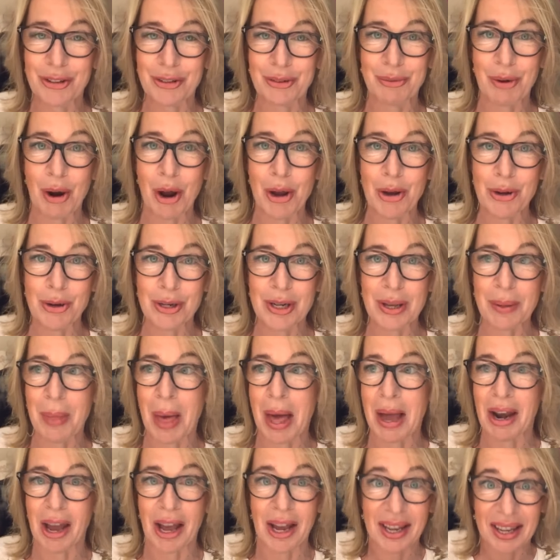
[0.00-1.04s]
the road and
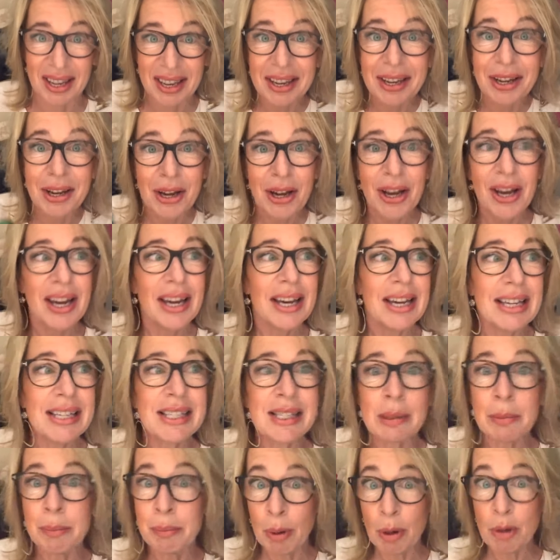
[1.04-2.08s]
they're like,
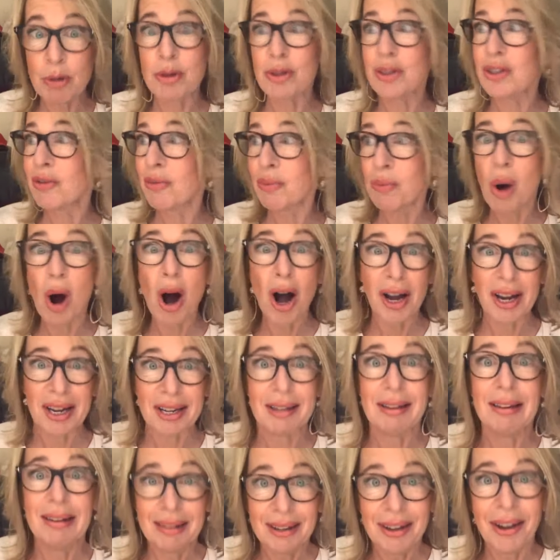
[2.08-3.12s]
here's some bottles of
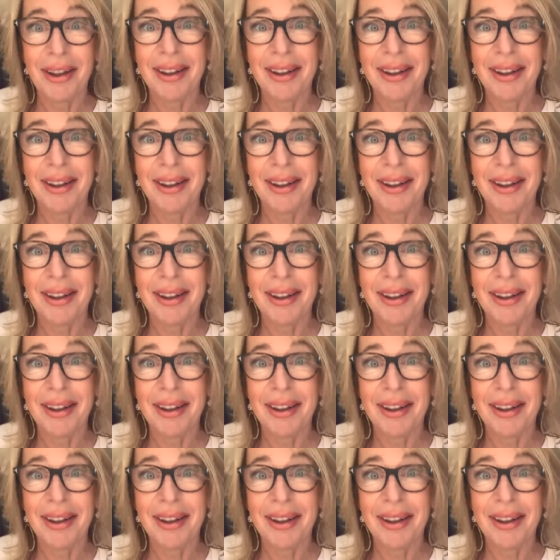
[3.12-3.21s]
wine.